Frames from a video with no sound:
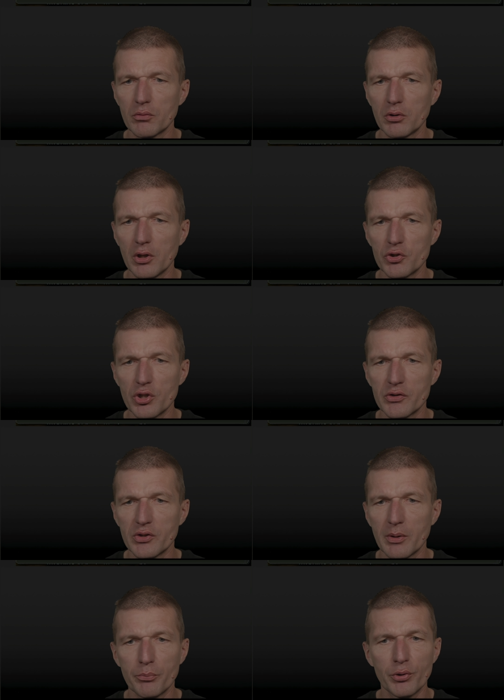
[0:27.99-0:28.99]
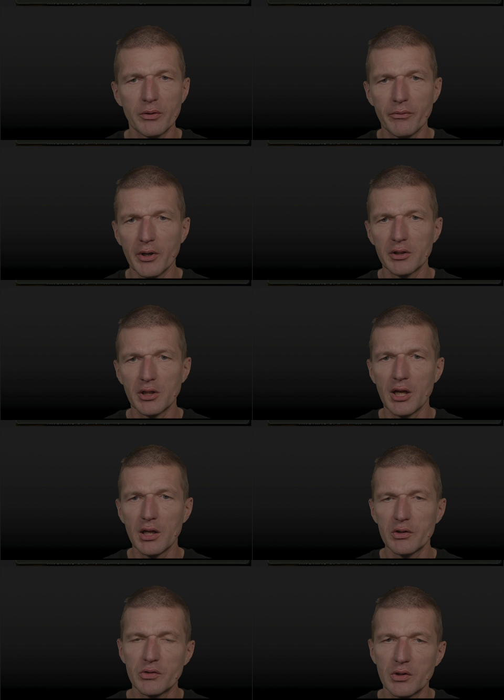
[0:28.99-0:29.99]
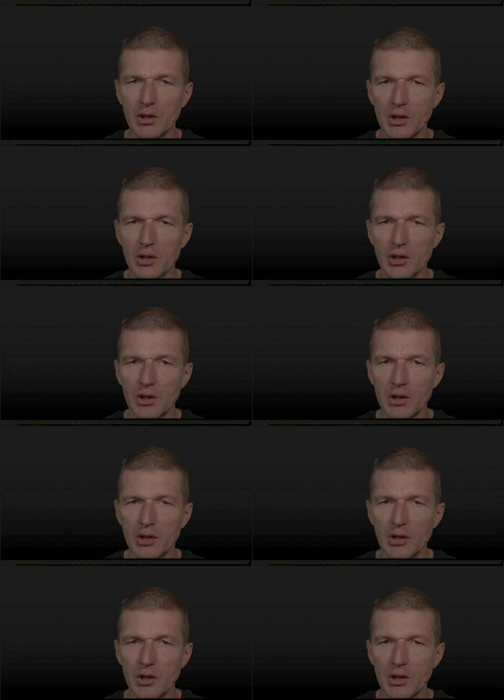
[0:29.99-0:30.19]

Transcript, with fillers: They are just some predefined colors